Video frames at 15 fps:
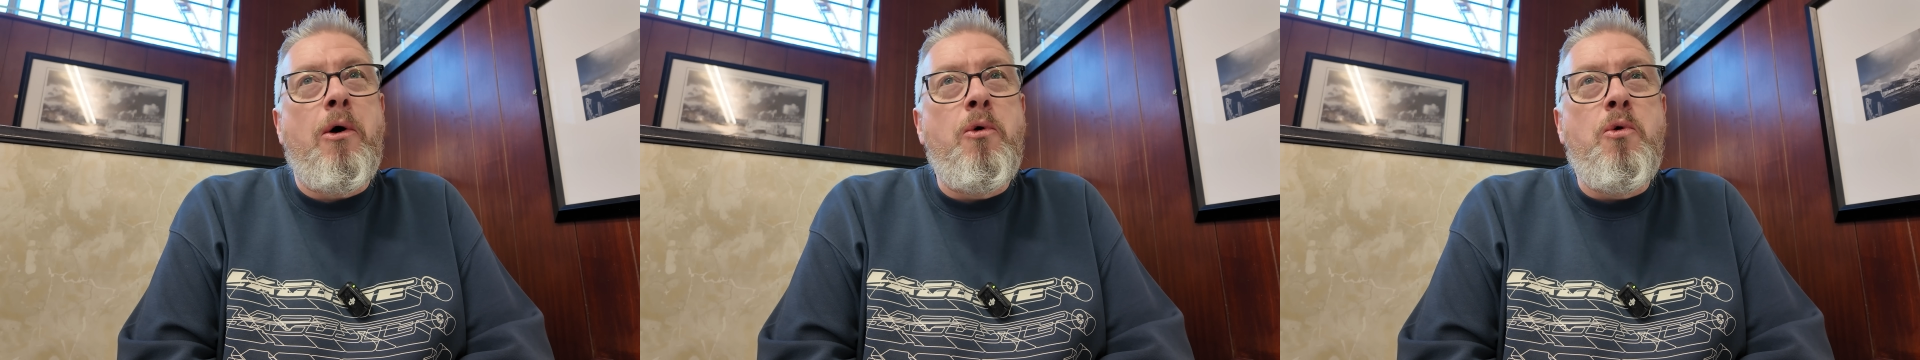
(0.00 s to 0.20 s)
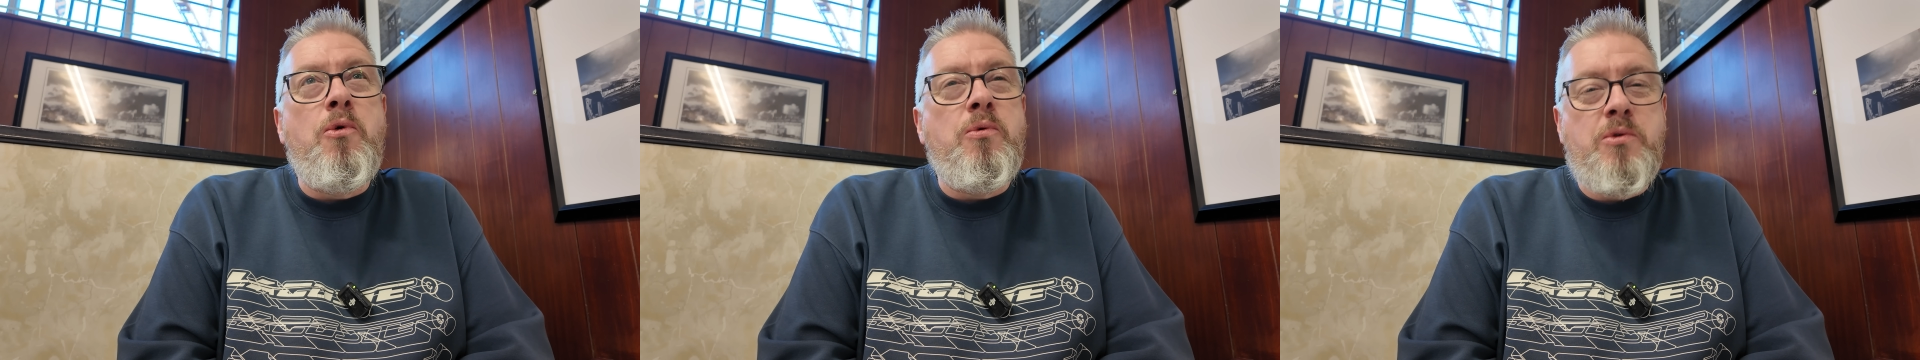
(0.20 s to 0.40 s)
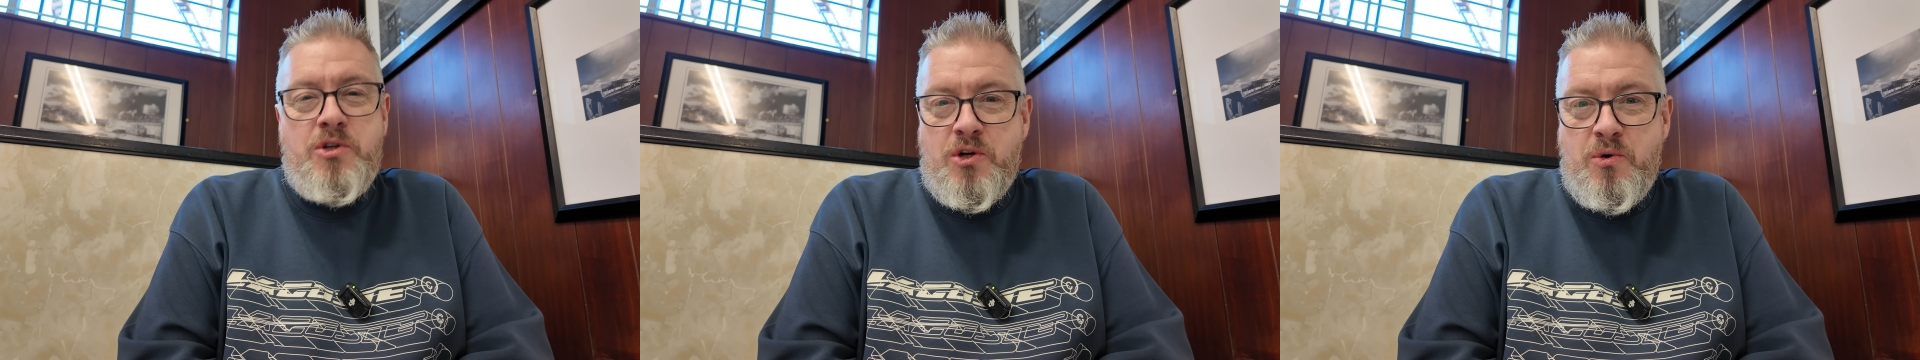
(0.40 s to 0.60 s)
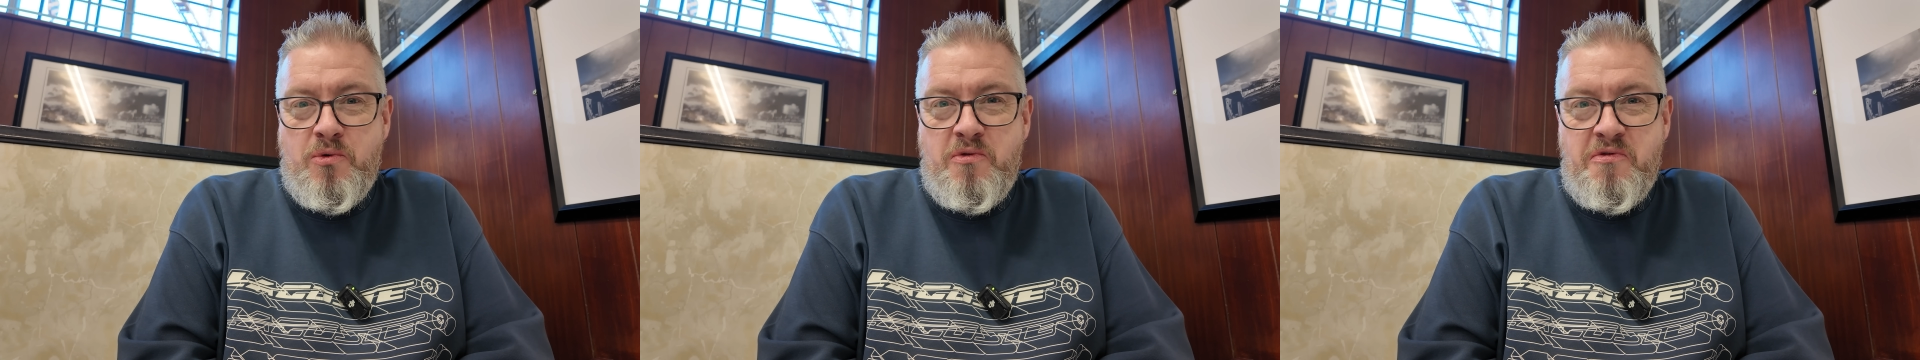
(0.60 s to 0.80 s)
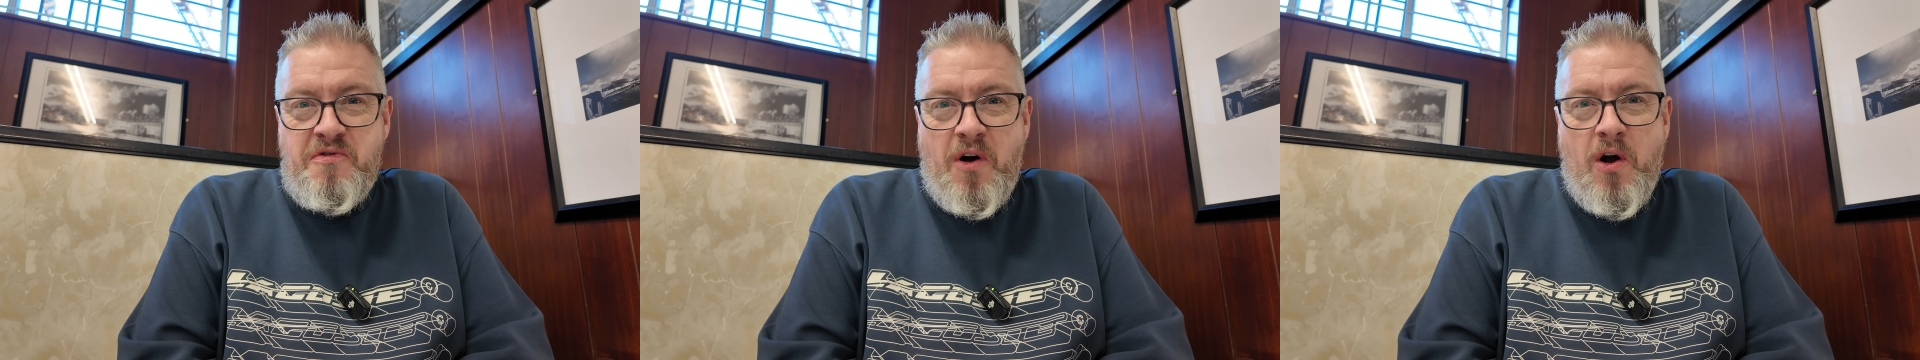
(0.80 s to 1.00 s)
old
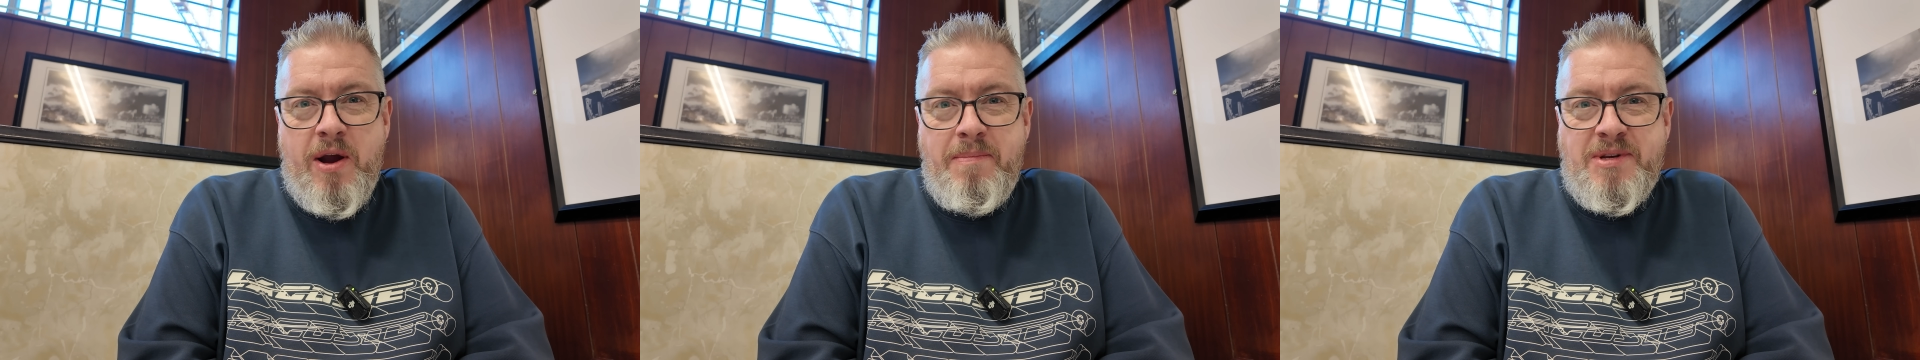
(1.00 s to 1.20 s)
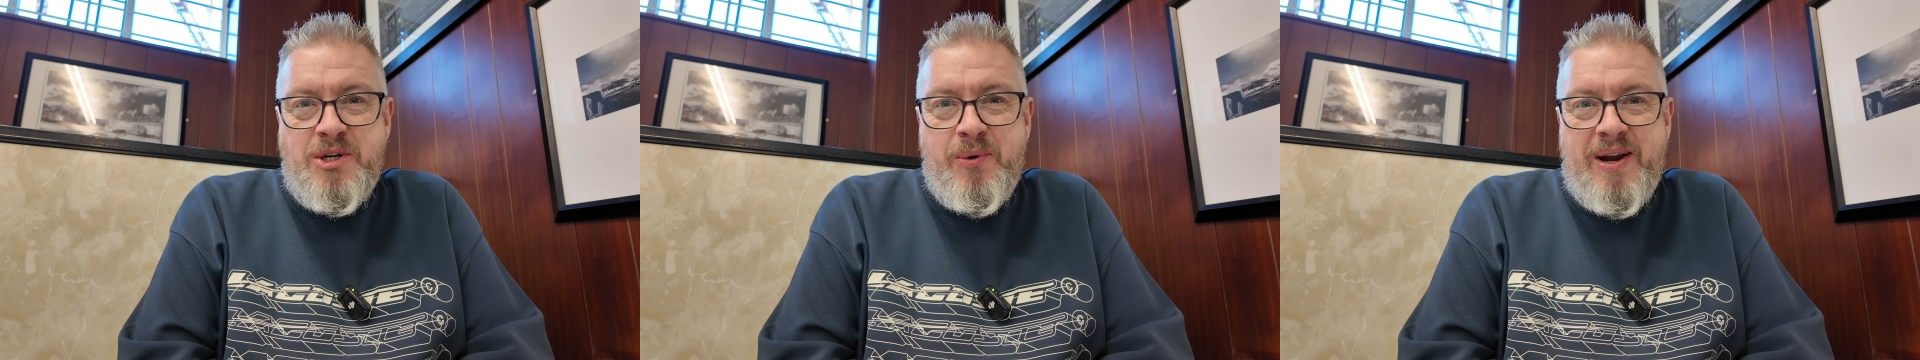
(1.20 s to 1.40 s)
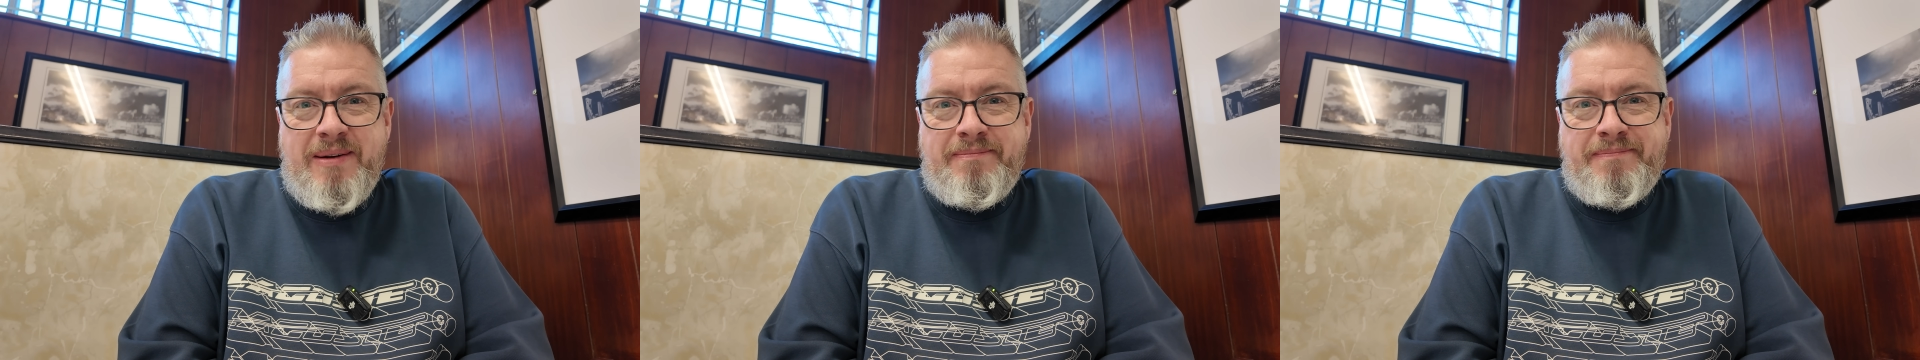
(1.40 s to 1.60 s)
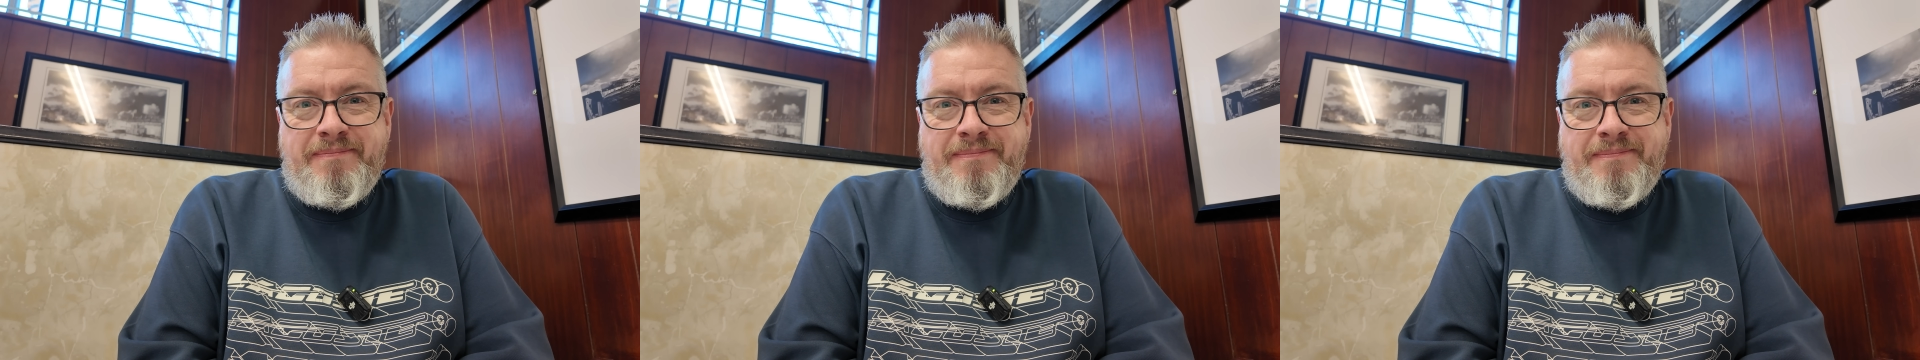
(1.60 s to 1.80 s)
school vibe to it.